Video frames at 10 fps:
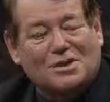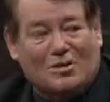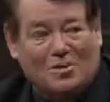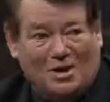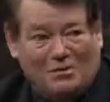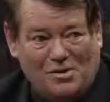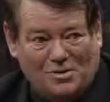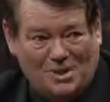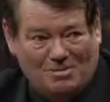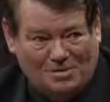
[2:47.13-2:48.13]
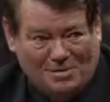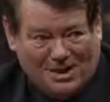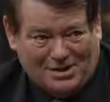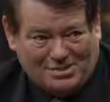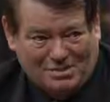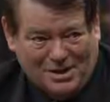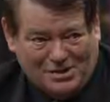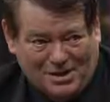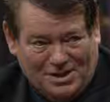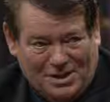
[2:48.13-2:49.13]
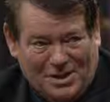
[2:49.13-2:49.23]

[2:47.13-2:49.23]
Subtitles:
Now, when I first come back into magic,